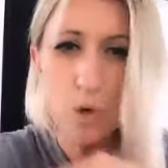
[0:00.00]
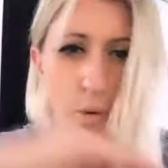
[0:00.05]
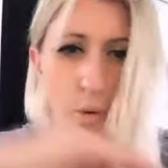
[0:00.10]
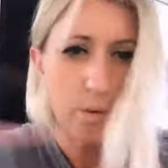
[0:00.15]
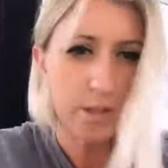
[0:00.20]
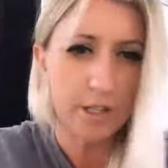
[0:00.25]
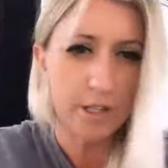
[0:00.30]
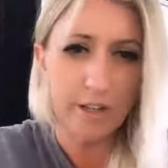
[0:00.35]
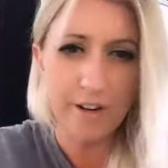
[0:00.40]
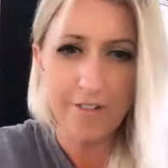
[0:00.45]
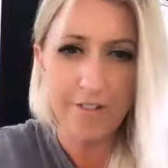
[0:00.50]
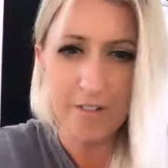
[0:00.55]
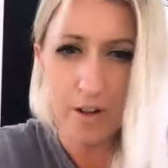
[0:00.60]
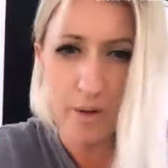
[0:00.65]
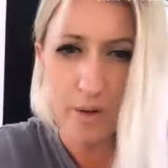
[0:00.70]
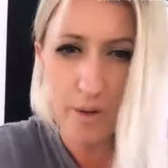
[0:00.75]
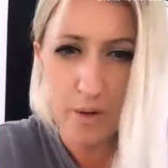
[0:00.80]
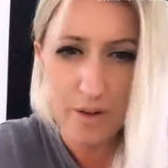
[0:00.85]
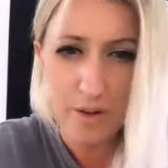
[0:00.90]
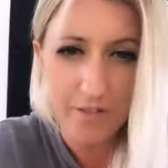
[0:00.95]
No one's gonna
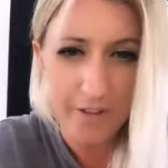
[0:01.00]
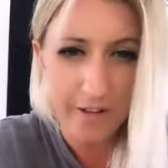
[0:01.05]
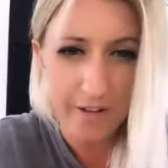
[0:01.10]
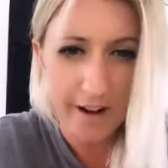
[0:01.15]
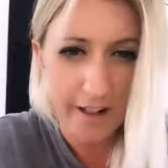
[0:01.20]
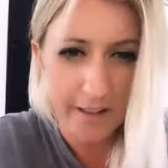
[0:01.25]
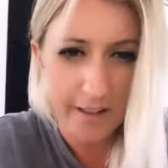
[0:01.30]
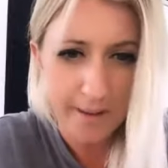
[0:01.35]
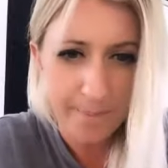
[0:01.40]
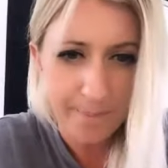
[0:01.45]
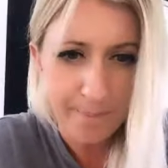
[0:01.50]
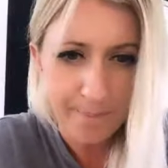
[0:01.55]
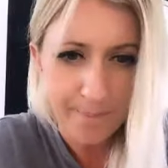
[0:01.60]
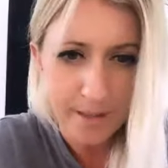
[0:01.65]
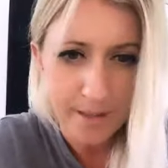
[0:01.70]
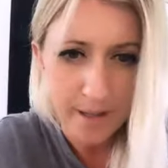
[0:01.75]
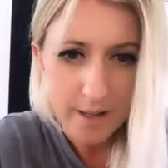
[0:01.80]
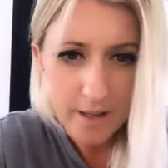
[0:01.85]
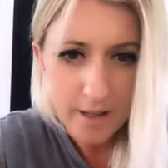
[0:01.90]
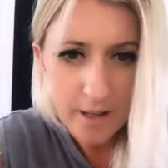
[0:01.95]
follow you if you're LM.
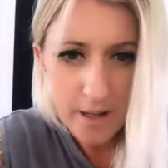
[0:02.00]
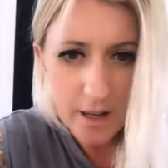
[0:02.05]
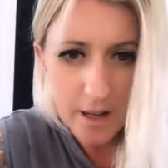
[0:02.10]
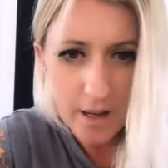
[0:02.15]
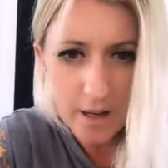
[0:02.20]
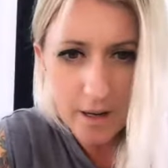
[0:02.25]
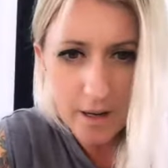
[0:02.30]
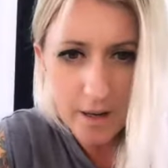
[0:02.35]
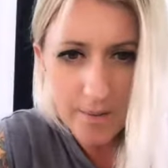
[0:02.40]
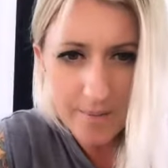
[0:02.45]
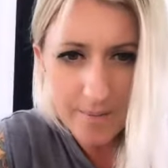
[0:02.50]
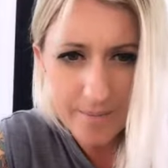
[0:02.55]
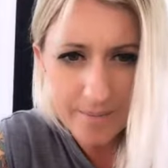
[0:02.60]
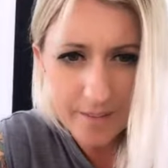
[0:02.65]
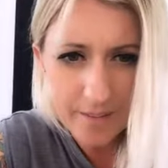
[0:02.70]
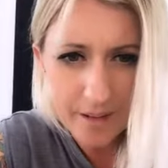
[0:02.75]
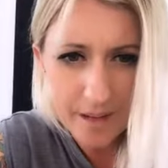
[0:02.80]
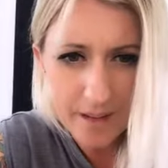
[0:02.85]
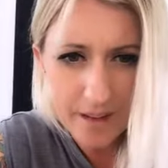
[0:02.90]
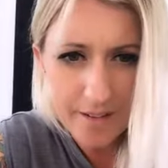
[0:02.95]
Um,
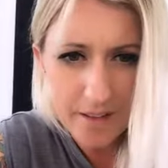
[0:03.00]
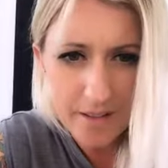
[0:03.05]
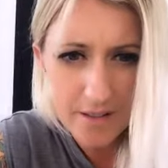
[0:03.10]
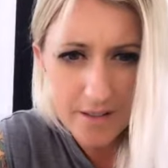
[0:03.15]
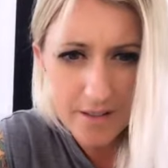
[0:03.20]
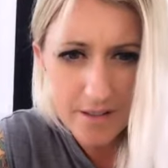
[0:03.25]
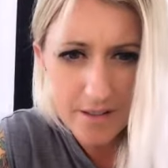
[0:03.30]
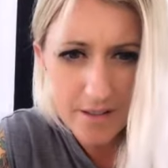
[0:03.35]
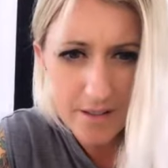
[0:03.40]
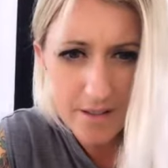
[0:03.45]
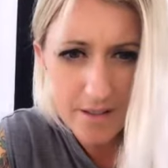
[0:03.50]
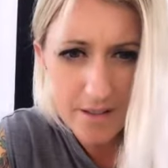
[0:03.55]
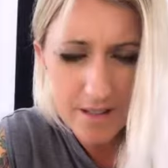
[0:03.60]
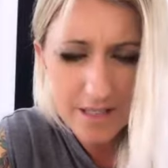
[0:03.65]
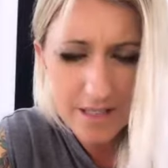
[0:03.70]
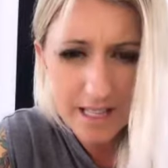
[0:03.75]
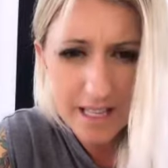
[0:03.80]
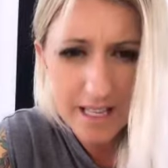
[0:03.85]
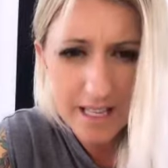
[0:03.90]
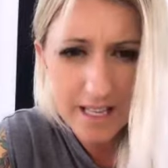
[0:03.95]
another
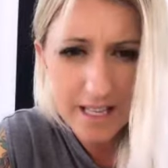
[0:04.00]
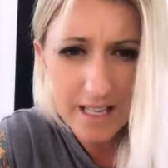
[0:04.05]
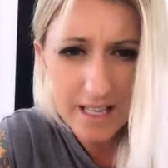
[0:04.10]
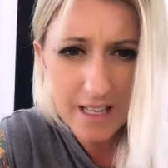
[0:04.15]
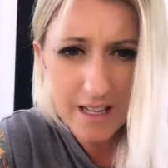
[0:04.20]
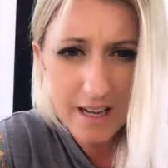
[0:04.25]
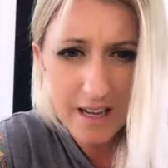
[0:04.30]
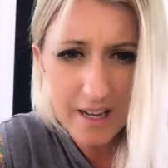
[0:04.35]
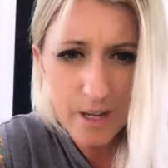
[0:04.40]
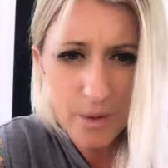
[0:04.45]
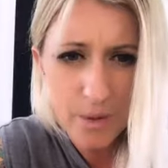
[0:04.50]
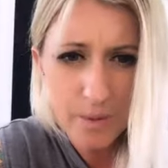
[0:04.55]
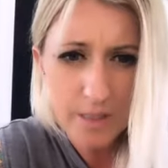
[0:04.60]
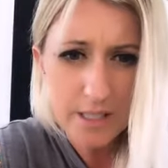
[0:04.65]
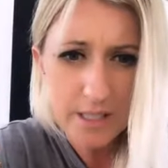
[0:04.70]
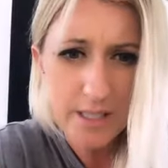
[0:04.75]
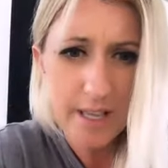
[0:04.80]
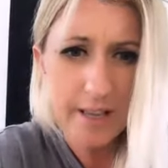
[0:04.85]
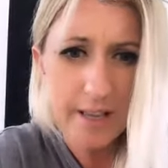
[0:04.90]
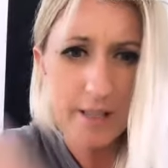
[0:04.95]
thing I
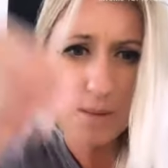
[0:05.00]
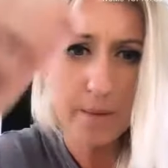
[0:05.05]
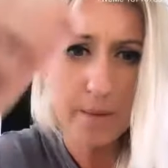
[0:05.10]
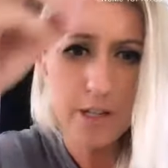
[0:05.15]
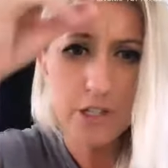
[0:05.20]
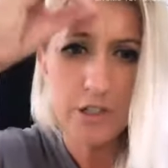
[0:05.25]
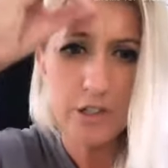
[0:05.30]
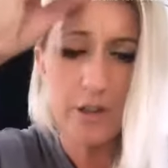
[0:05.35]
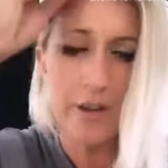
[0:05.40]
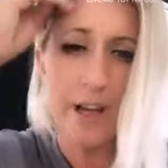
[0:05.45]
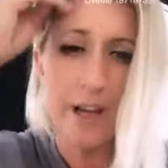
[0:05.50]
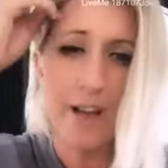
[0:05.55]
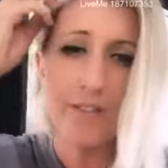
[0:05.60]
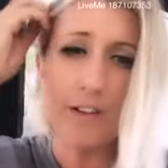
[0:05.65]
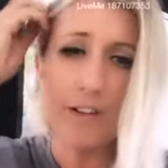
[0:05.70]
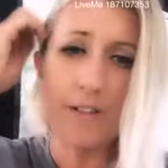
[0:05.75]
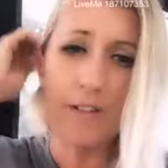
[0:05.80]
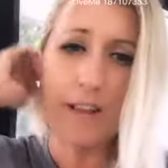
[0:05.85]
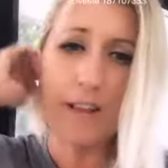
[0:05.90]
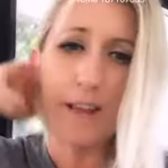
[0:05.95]
always say is make sure you have
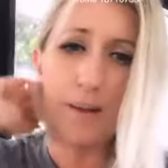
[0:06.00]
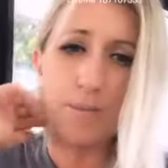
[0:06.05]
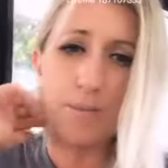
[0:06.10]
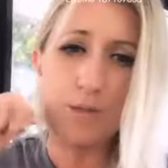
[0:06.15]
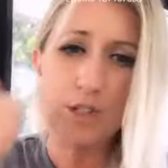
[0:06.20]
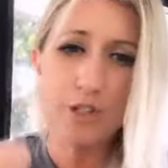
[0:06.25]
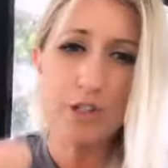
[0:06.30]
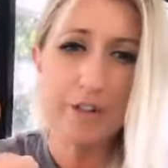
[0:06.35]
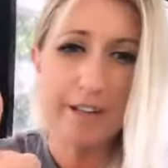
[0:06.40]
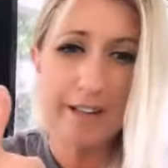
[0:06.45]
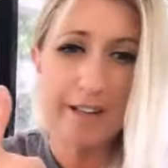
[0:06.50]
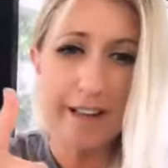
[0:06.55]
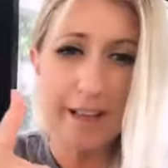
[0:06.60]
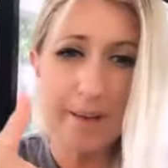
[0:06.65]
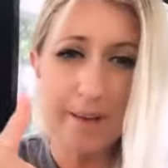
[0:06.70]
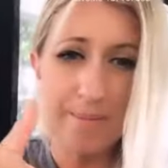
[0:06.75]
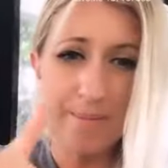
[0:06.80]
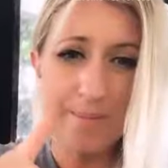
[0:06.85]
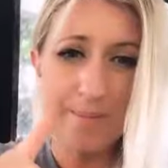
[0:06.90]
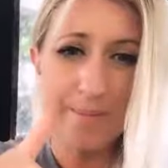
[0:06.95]
your name, screen
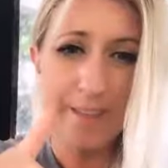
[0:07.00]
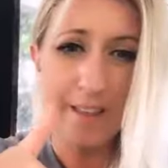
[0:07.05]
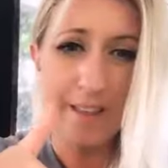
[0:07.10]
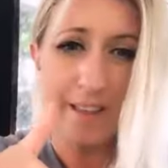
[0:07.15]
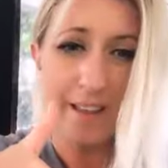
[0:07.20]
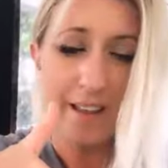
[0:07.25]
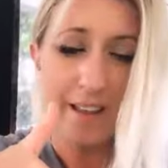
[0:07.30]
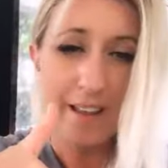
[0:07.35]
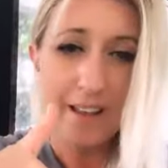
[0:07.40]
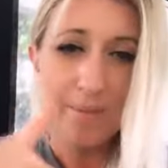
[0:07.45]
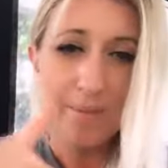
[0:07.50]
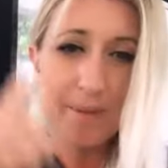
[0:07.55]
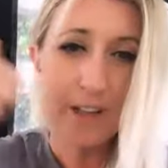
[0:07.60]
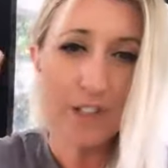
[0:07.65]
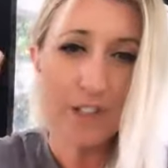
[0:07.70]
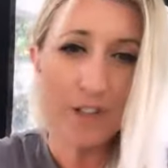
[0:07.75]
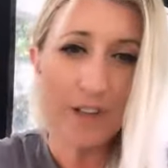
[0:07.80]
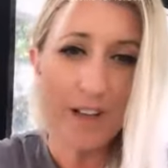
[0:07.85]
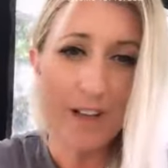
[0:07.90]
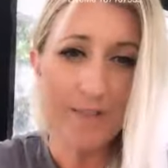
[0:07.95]
name. Make
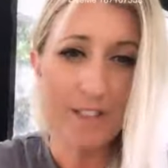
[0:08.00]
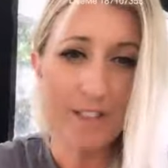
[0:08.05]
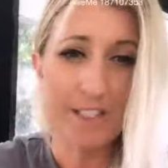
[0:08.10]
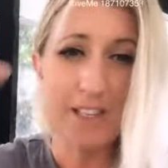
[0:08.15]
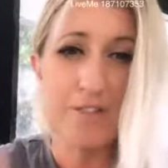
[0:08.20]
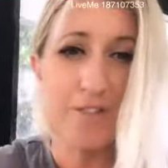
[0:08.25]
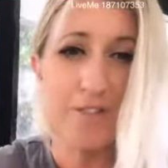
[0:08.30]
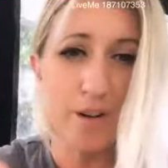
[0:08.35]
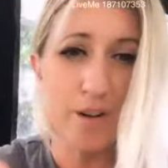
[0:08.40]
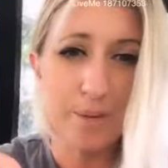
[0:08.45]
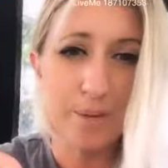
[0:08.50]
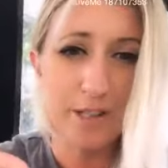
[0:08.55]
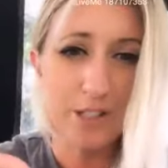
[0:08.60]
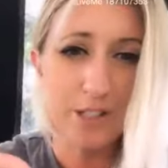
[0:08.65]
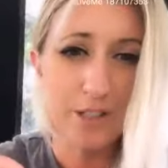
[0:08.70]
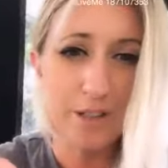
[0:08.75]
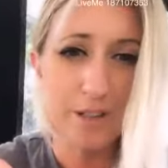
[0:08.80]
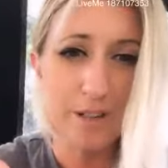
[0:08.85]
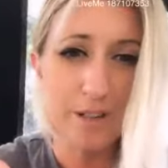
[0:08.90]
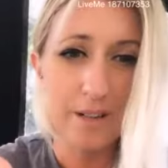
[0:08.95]
sure you have a default
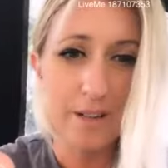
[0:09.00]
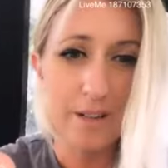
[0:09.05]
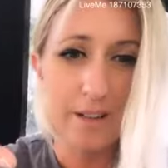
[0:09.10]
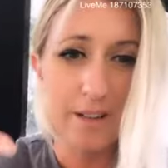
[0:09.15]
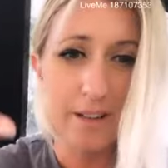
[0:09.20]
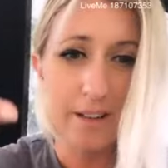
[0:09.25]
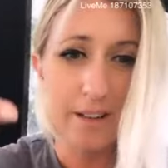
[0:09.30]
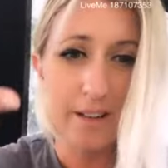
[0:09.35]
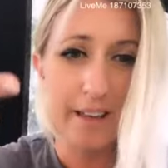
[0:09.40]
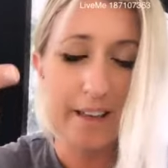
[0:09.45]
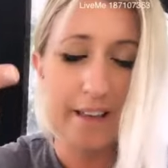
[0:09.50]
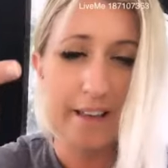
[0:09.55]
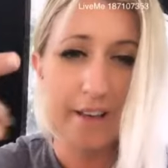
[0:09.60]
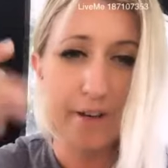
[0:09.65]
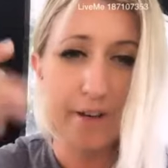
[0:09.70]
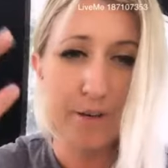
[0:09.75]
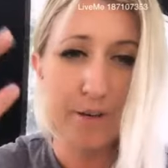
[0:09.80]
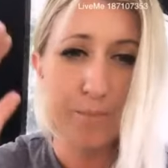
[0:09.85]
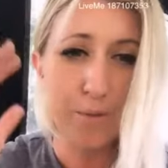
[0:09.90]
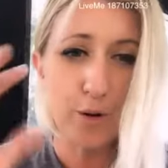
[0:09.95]
picture. Like
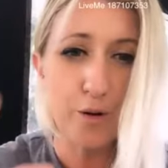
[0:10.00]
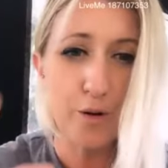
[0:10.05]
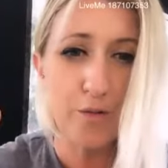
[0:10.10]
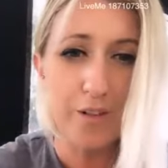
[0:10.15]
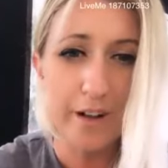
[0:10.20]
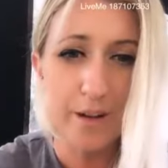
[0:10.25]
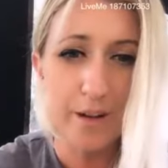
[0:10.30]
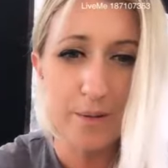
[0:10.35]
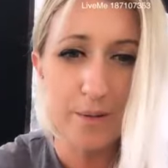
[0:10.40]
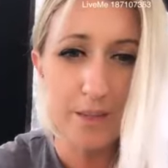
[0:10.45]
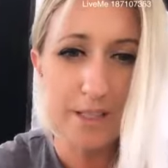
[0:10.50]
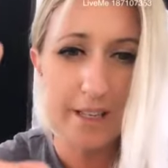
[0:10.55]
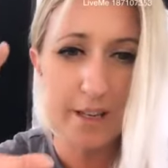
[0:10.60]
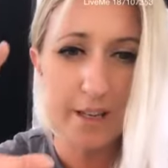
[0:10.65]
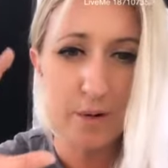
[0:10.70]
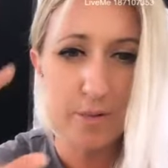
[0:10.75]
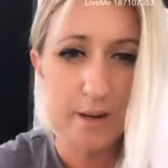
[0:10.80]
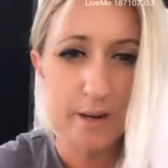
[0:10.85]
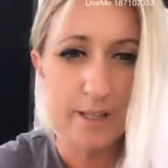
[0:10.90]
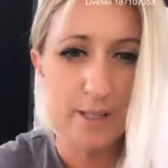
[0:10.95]
your profile is like
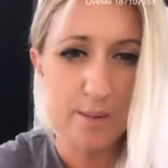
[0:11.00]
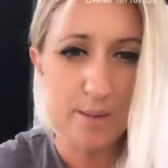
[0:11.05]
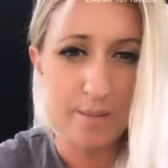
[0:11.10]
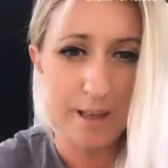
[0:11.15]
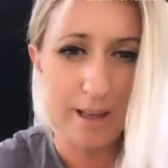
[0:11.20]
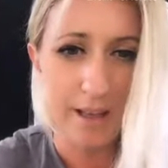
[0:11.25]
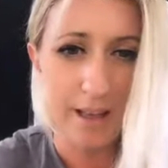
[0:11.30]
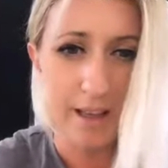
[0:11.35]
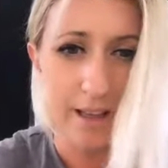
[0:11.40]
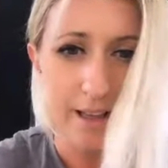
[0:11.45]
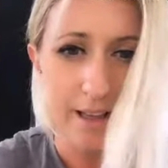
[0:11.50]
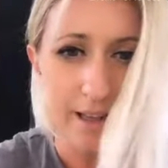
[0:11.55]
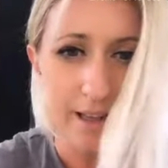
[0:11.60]
a resume.